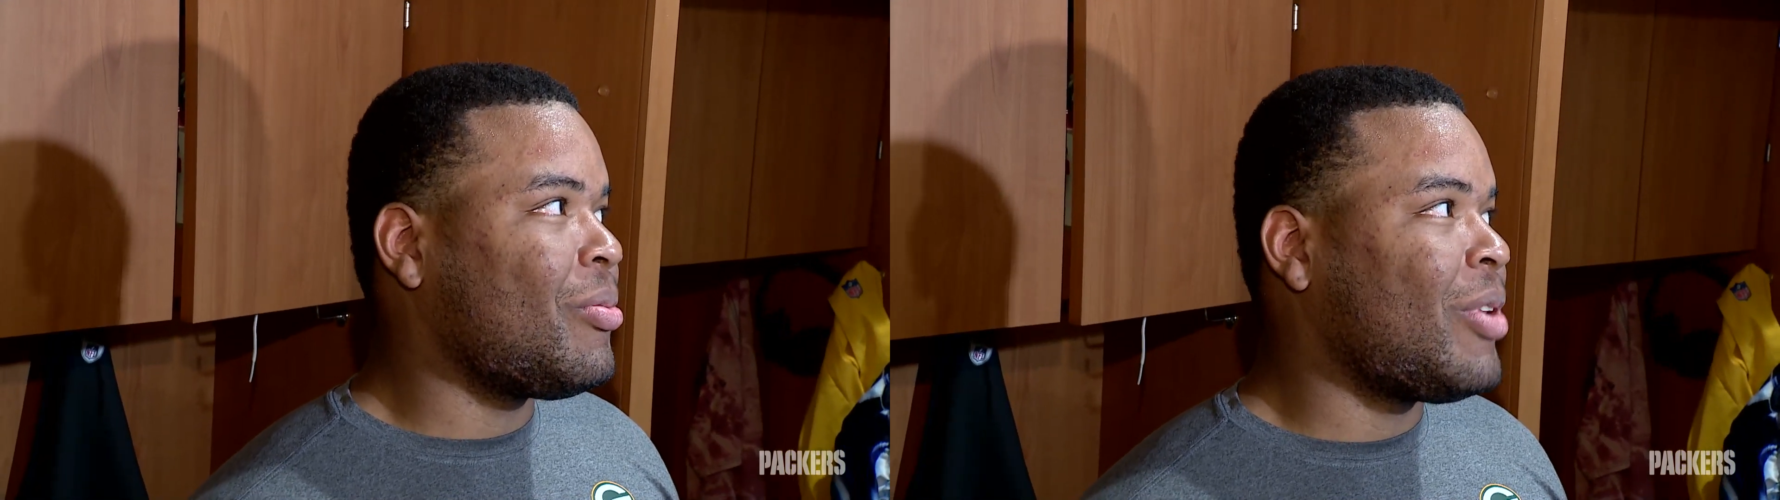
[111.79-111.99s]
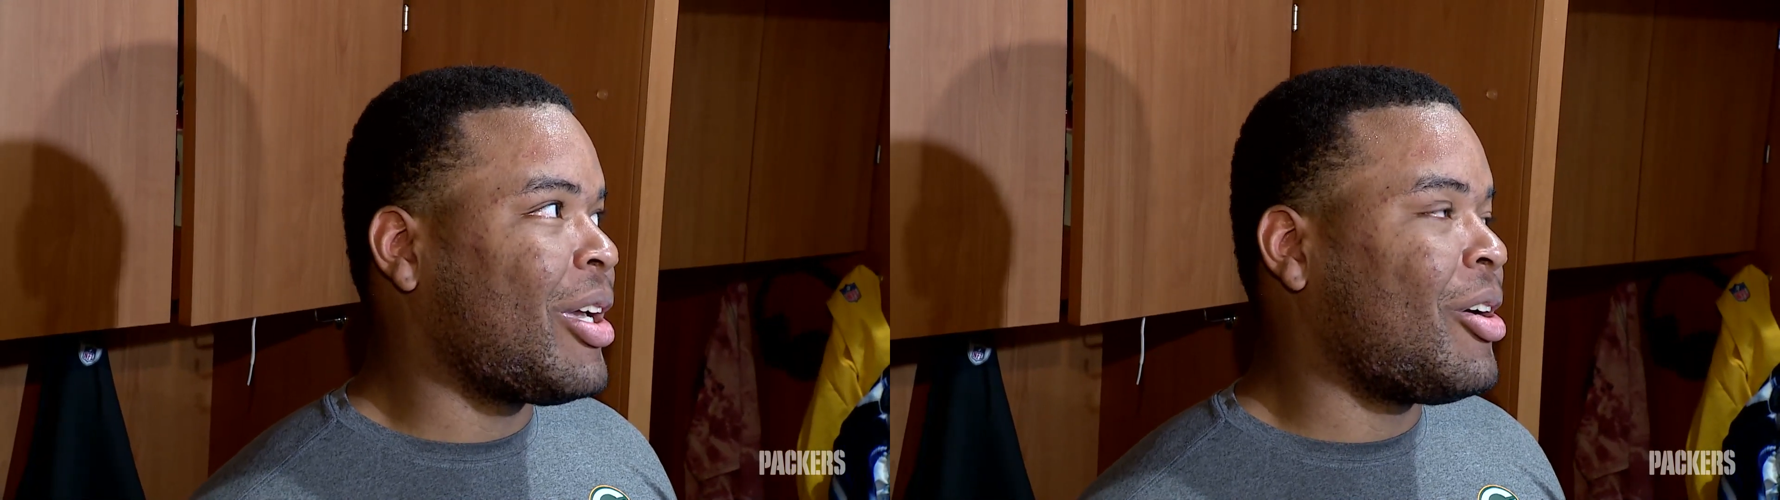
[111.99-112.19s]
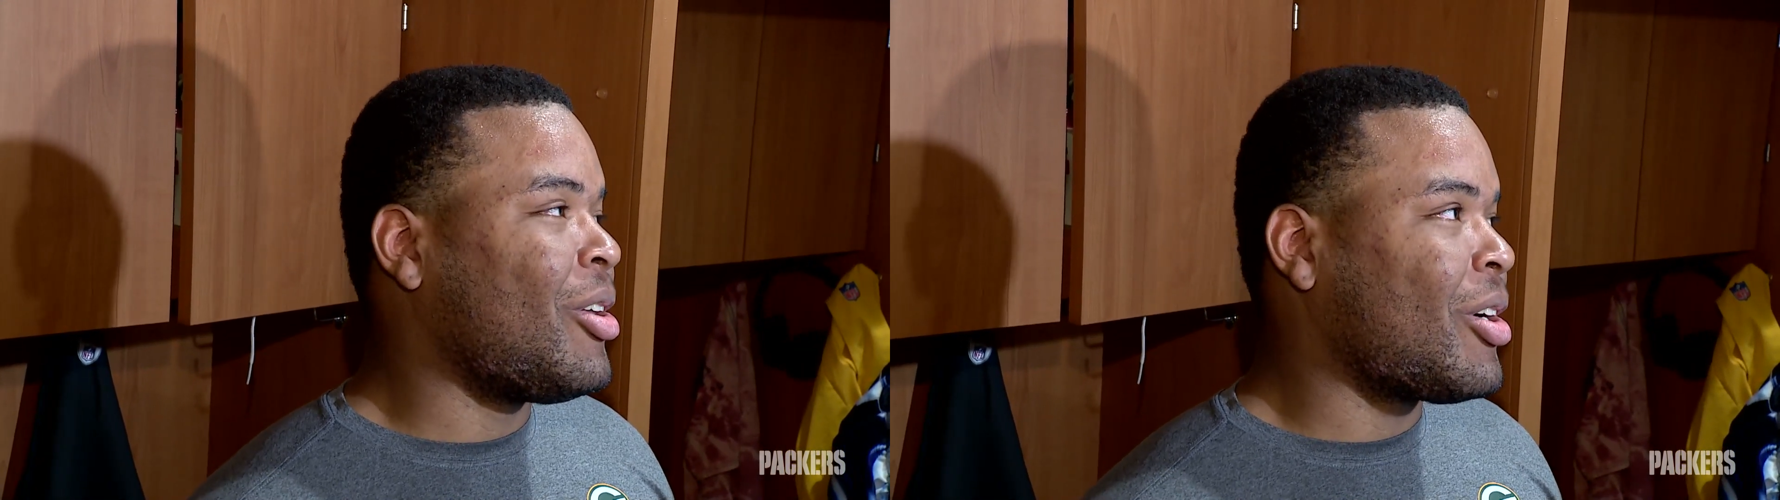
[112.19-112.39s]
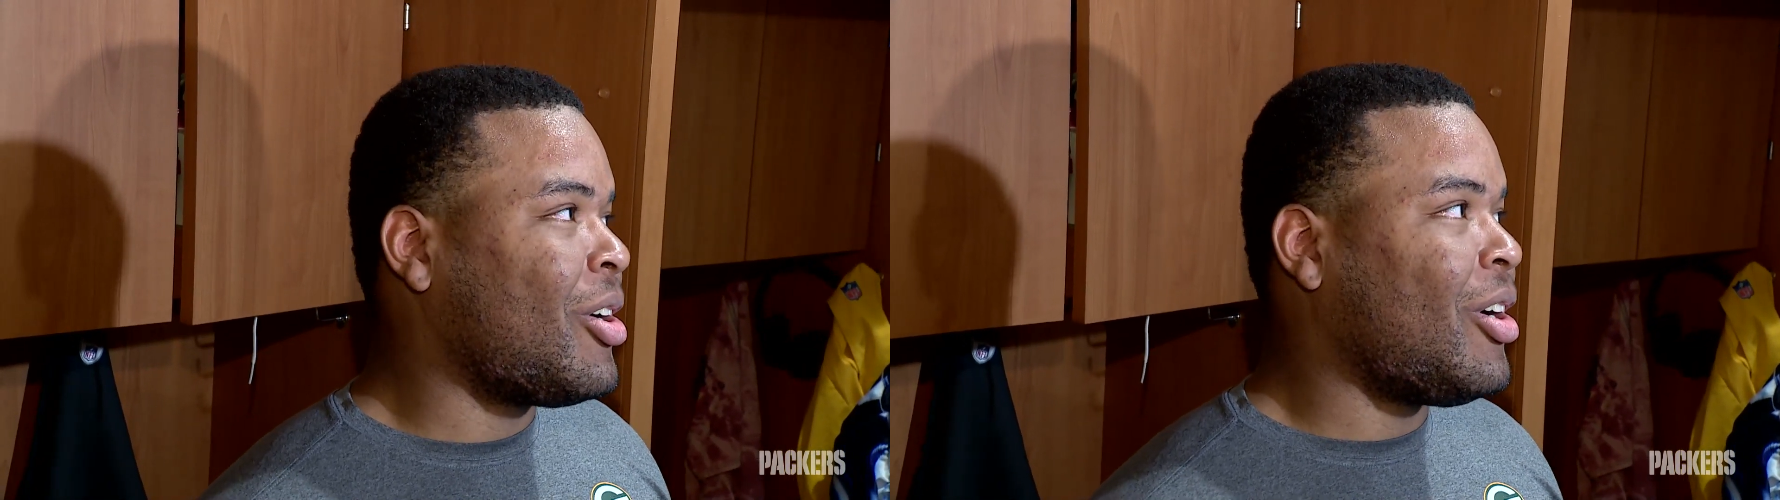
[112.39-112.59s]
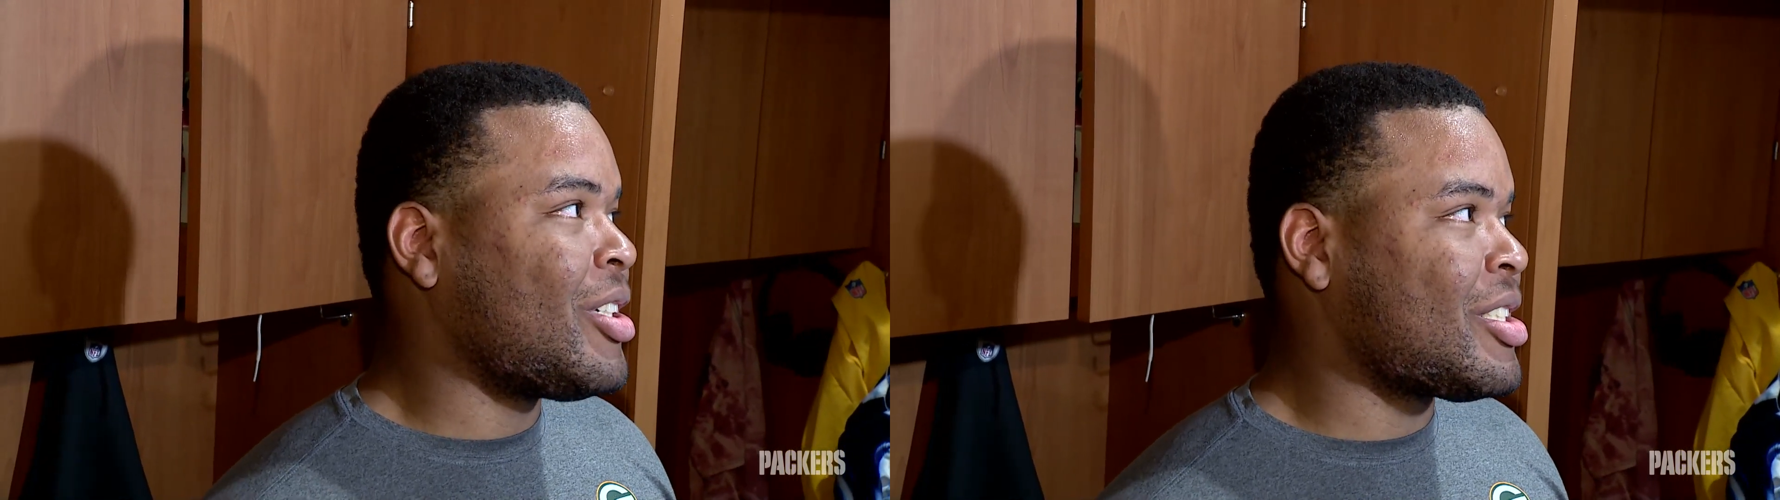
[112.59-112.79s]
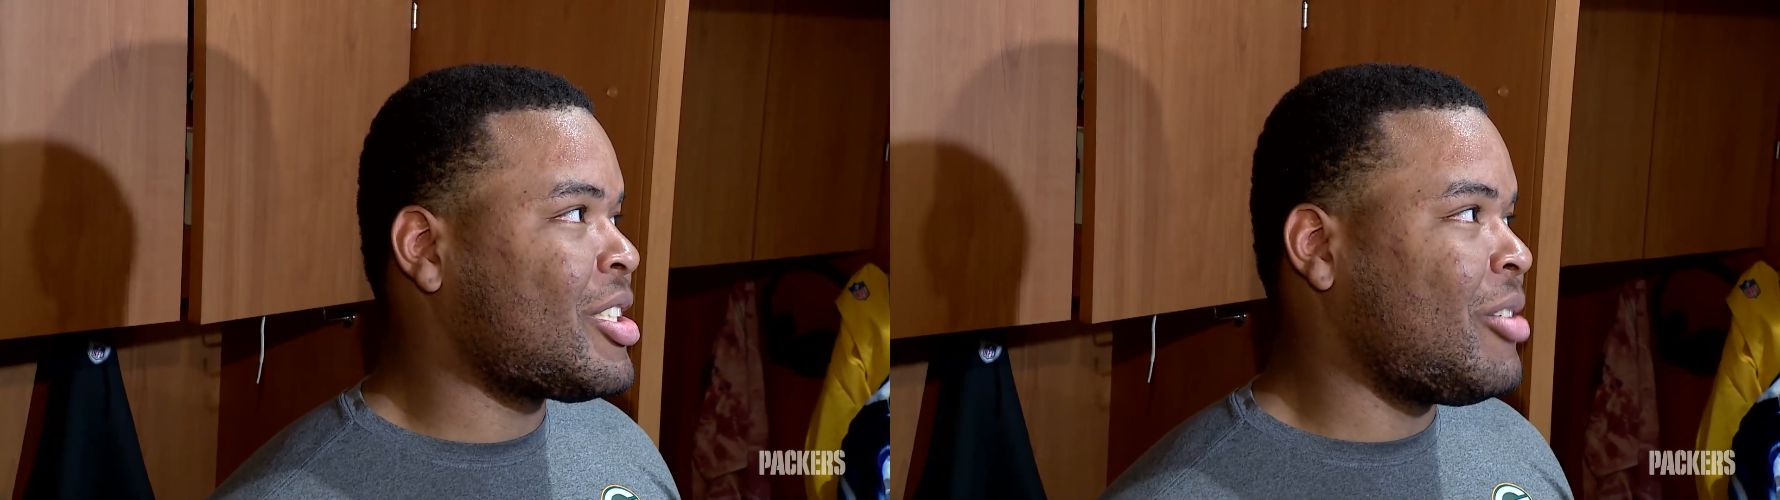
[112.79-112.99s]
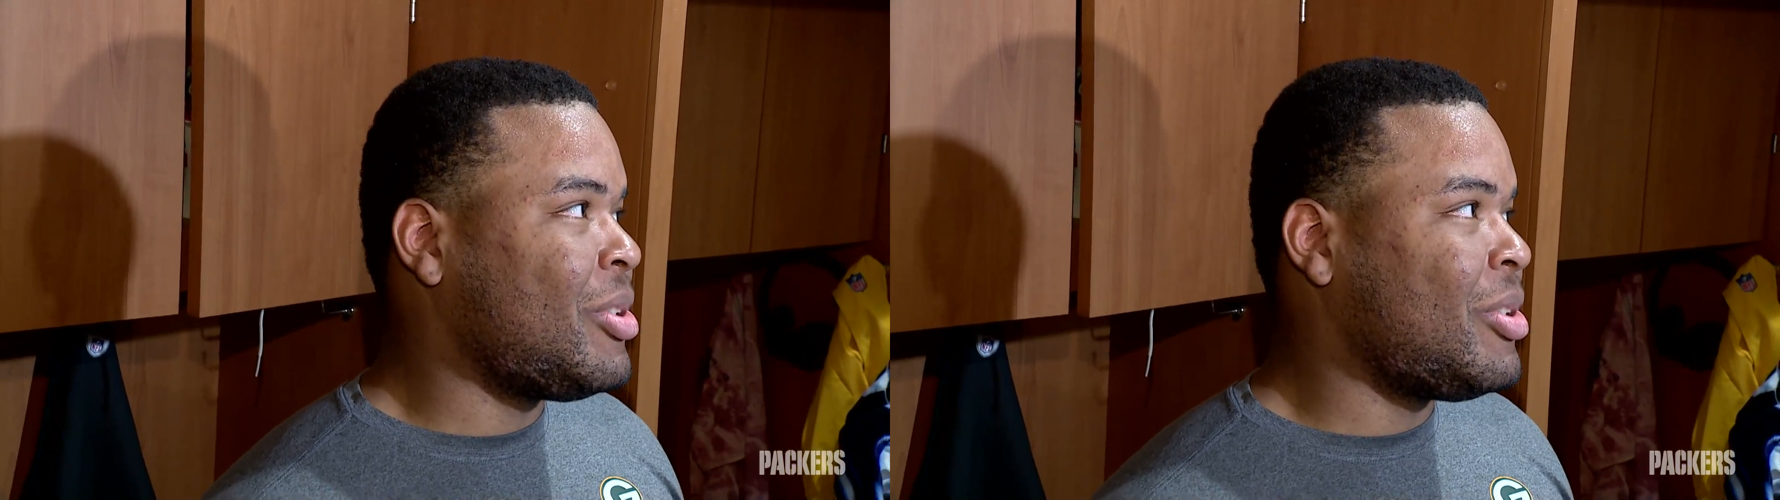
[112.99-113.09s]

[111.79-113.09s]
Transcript: like, all the calls and stuff,